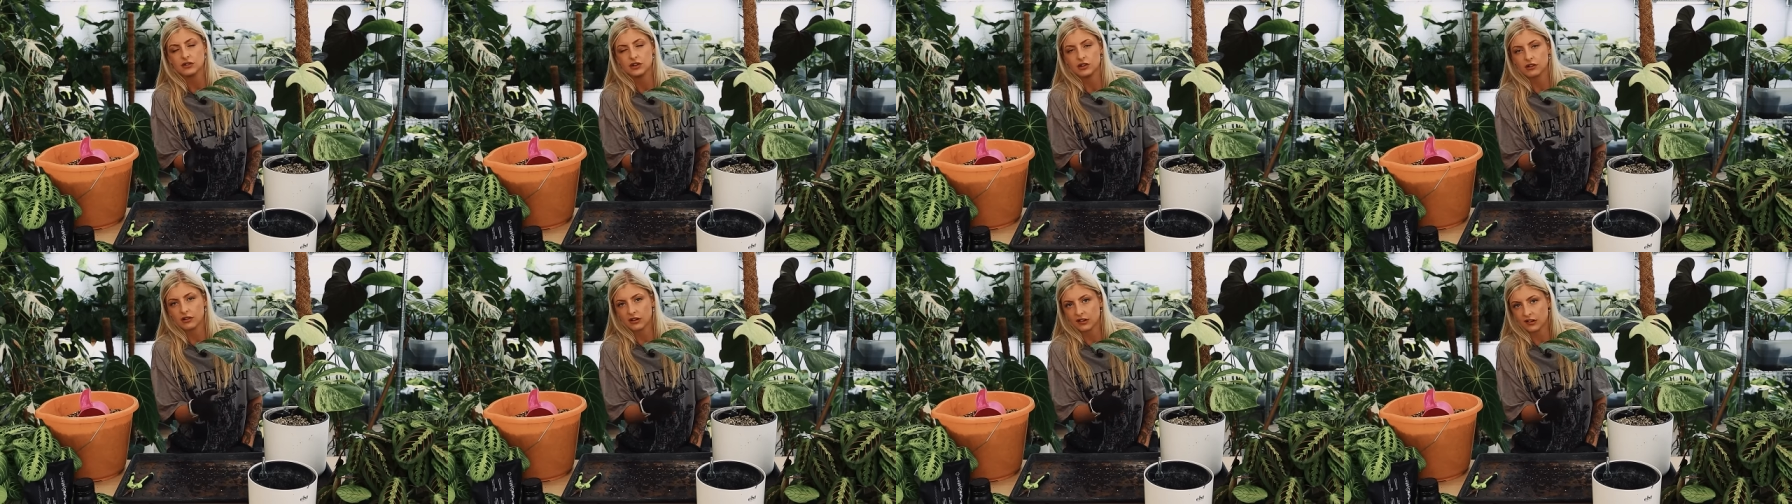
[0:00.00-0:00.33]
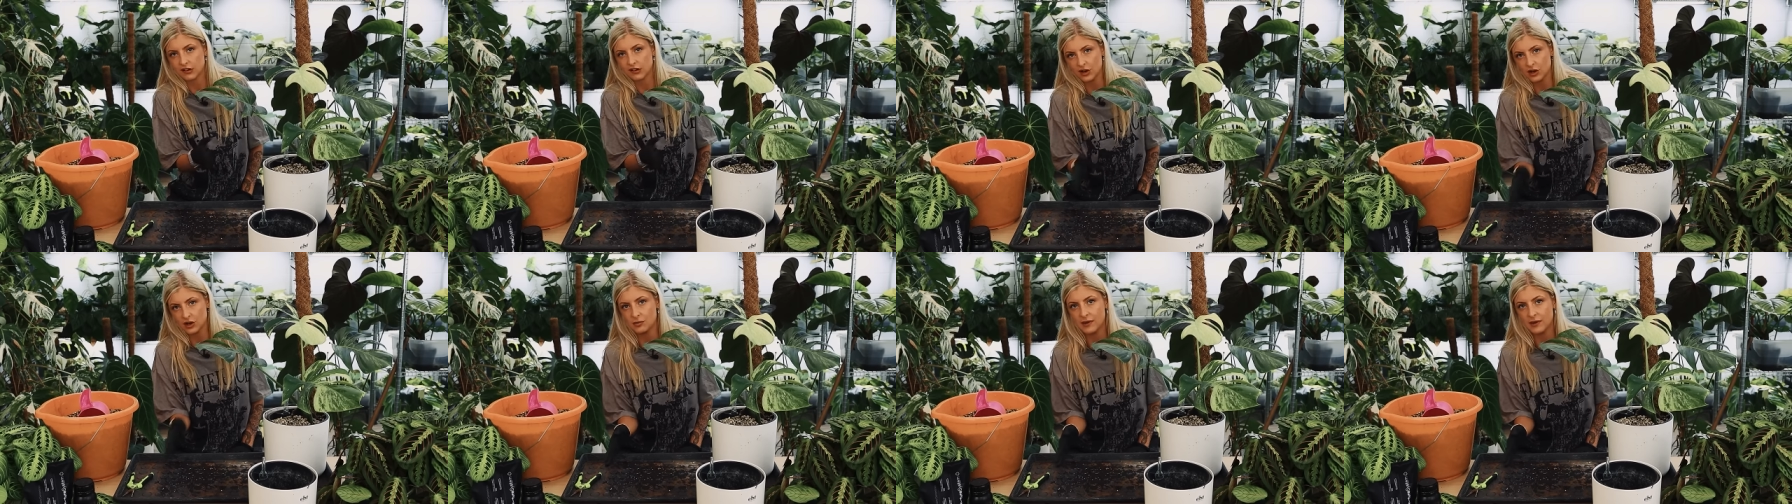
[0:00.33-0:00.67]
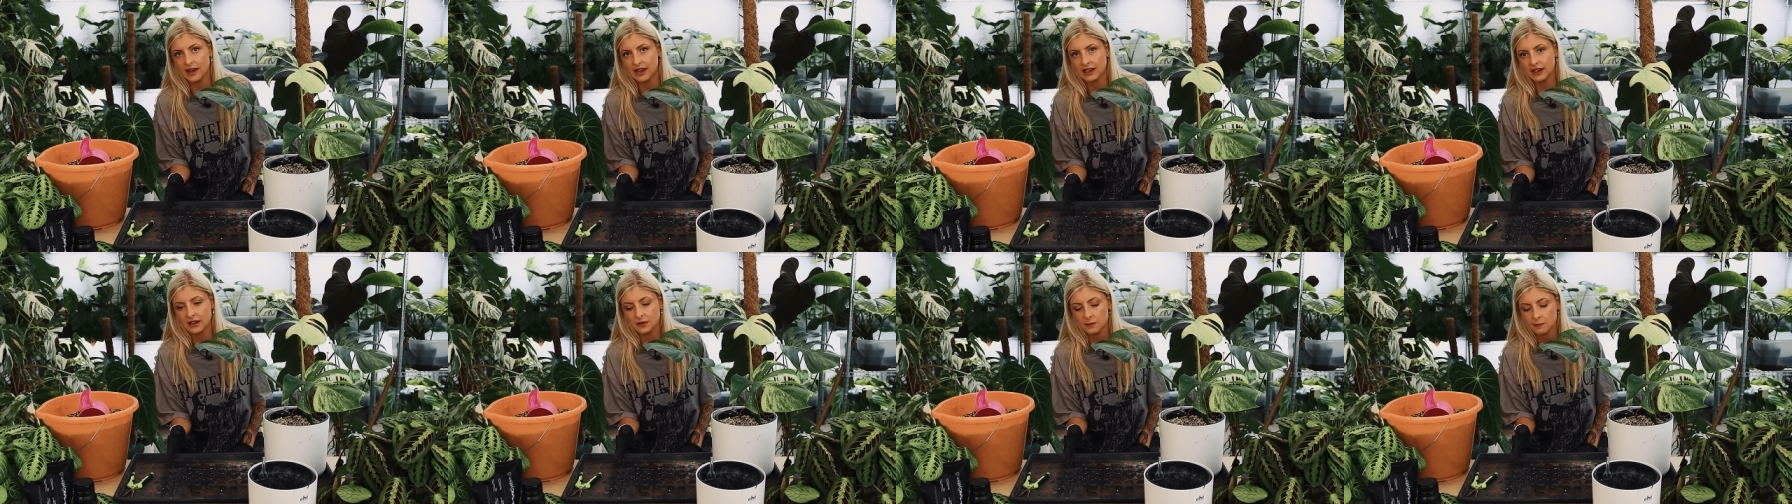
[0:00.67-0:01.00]
you're
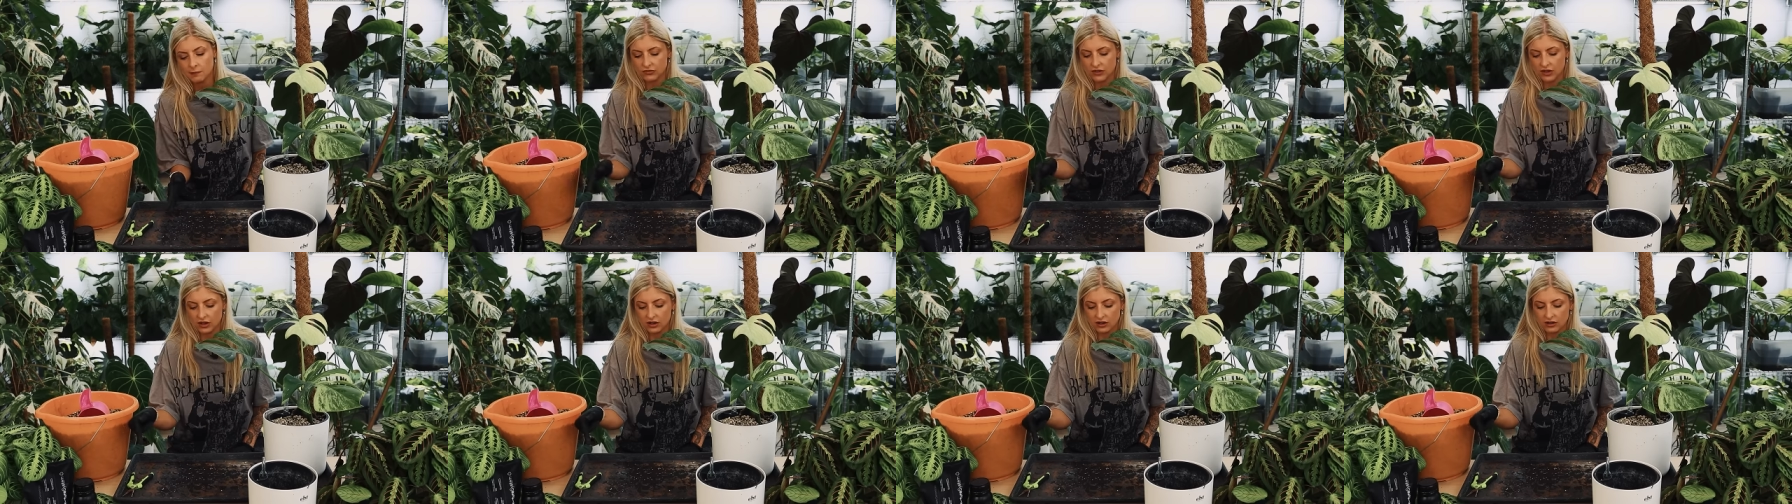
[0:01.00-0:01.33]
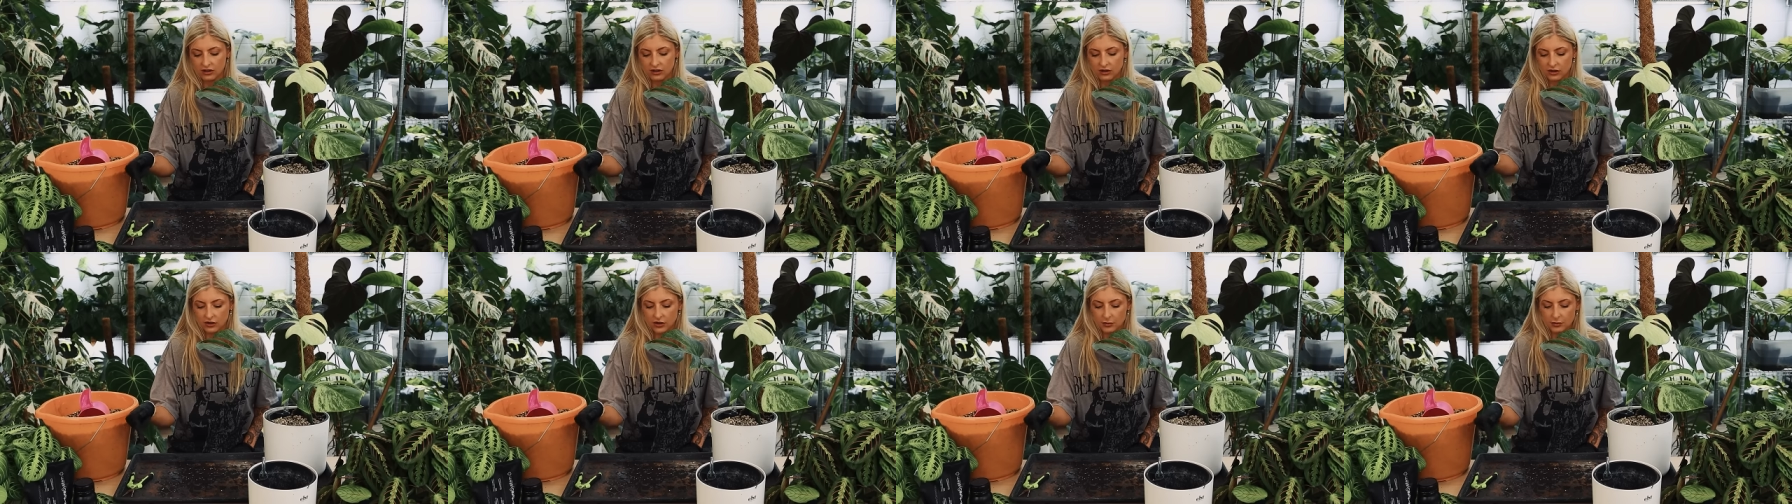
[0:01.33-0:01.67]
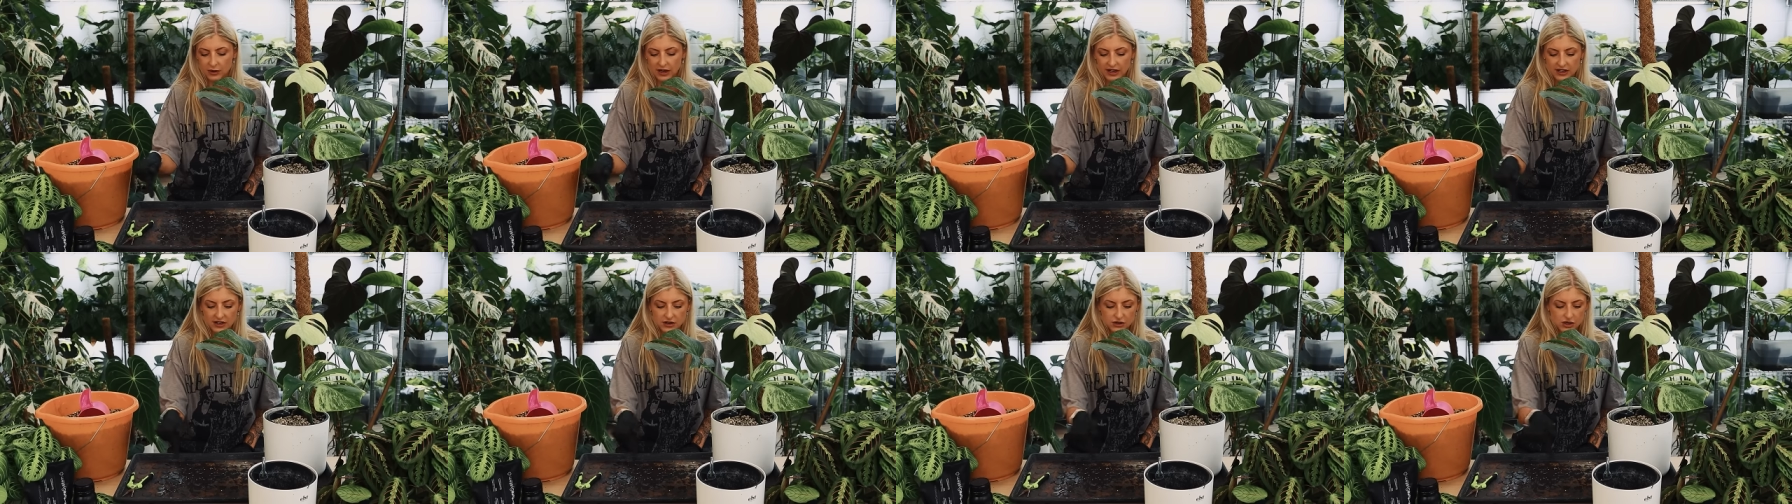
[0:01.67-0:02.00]
assuming that other
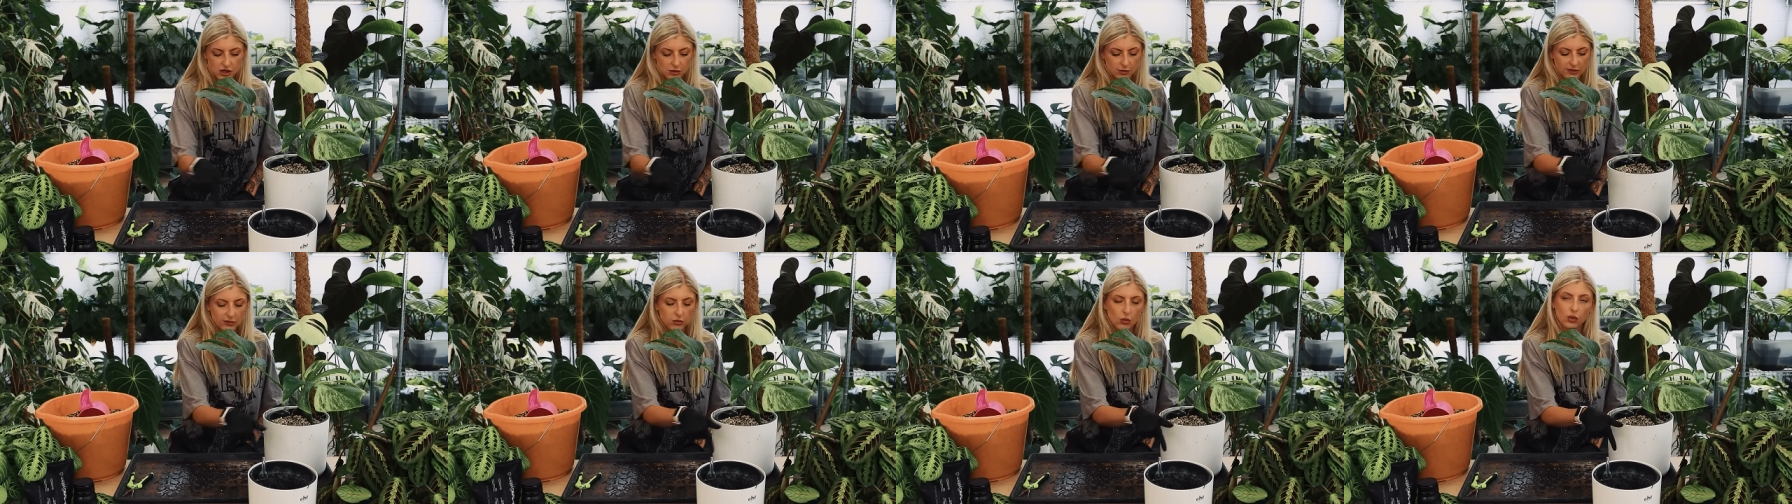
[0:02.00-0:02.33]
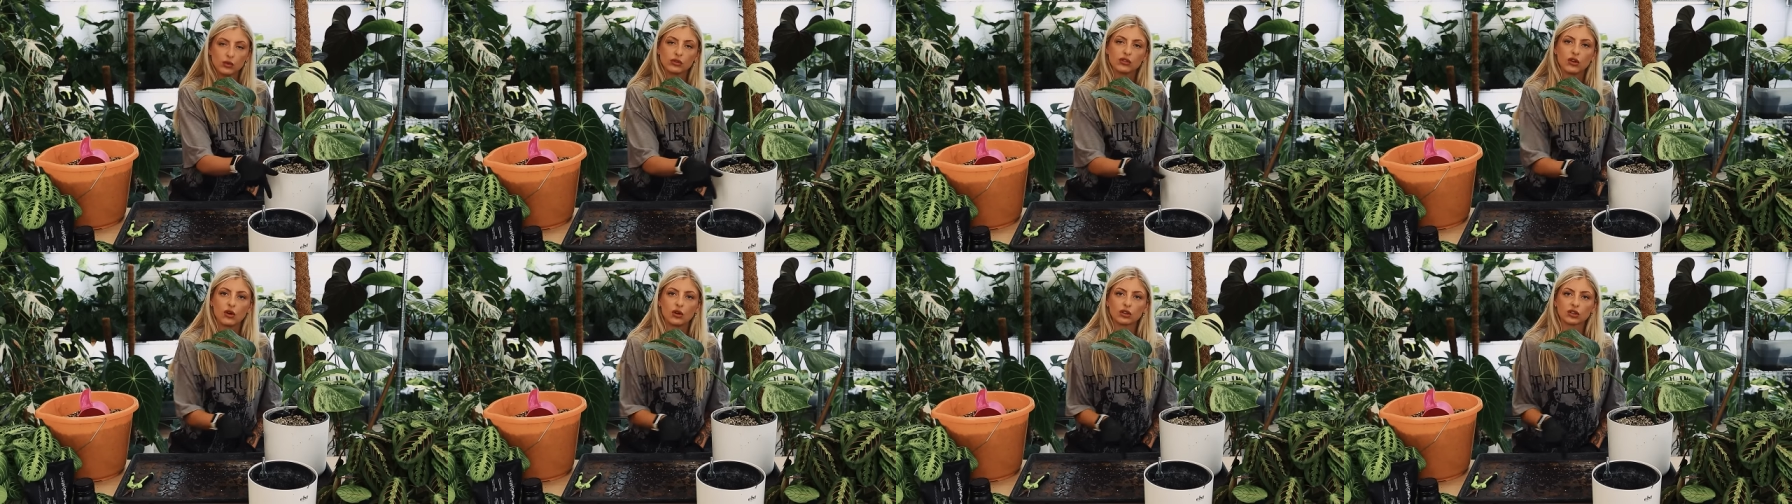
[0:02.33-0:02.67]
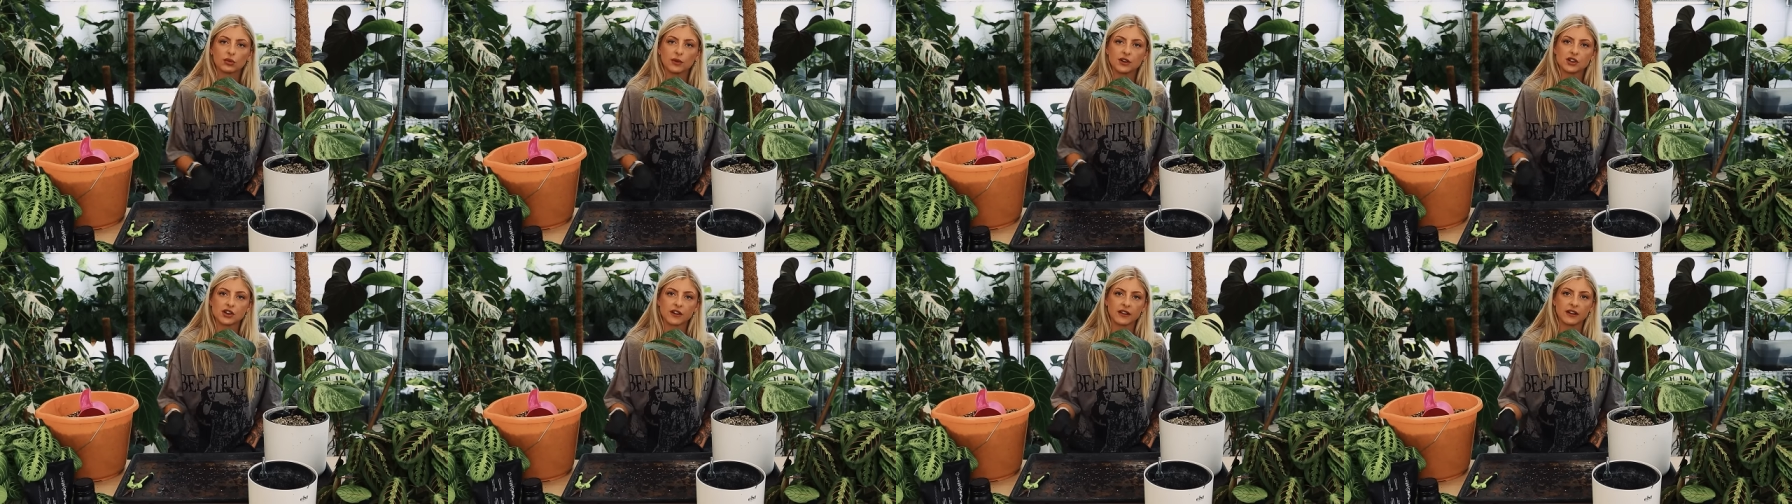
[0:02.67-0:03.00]
planet YouTubers won't talk
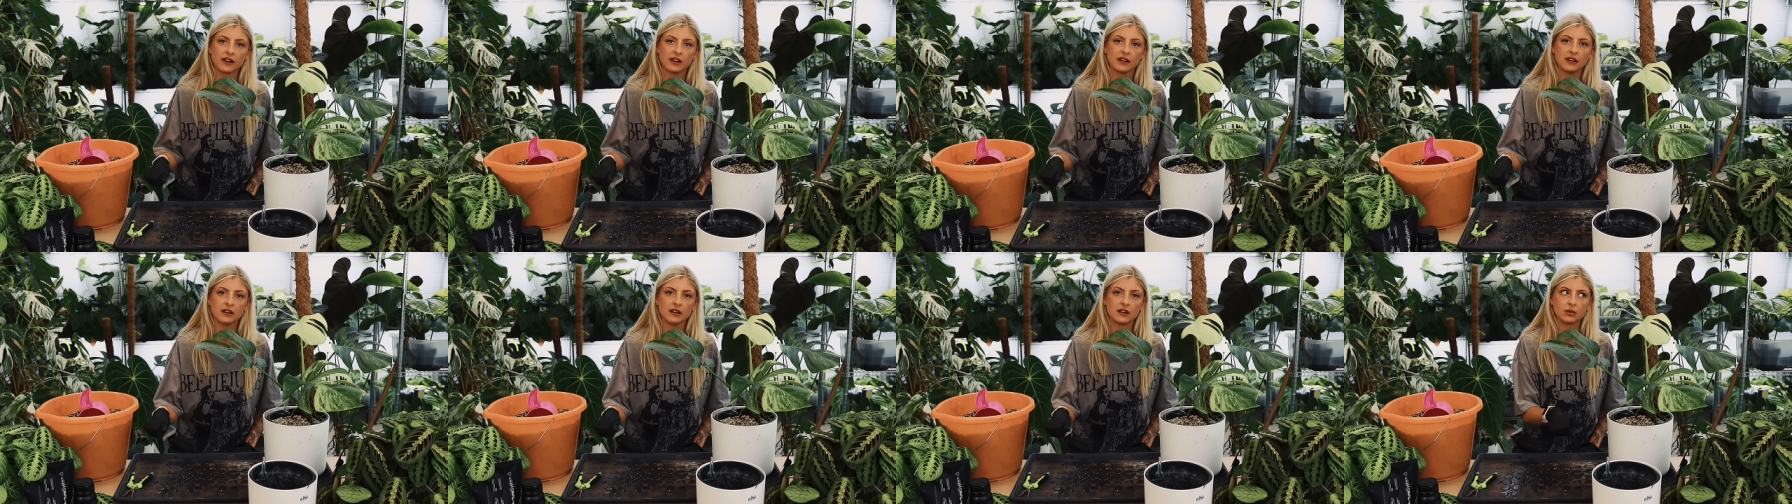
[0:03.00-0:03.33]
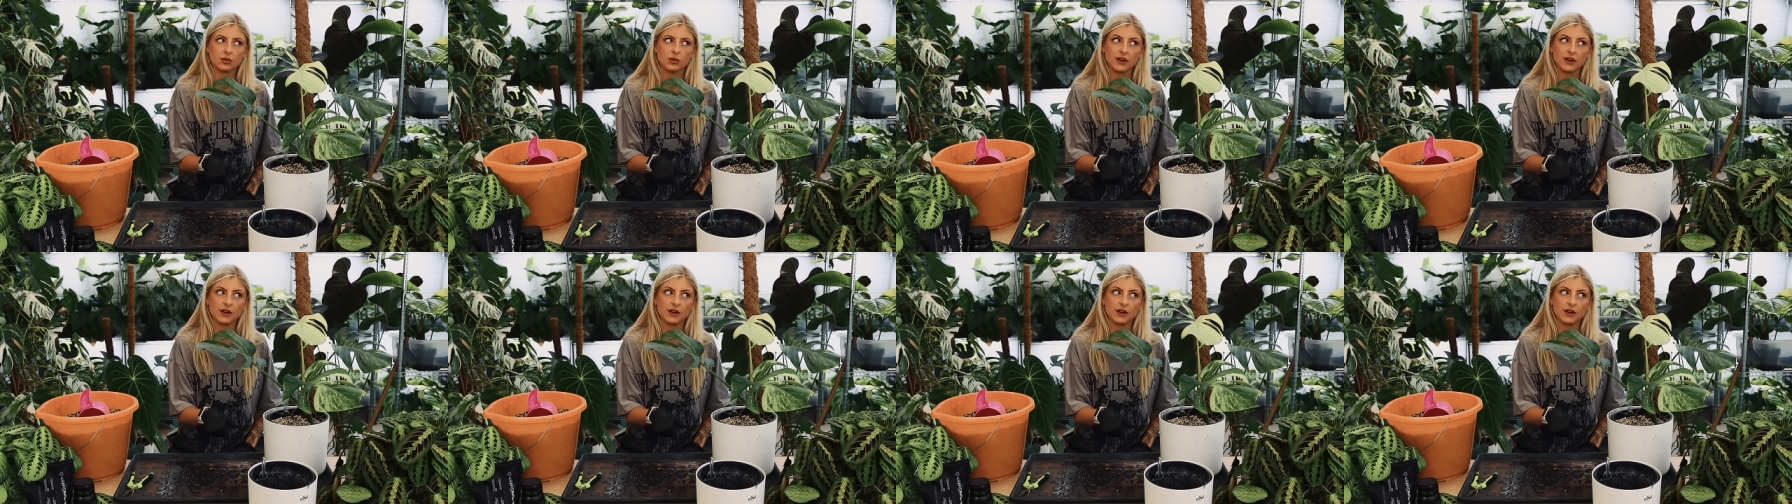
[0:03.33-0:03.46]
to each other.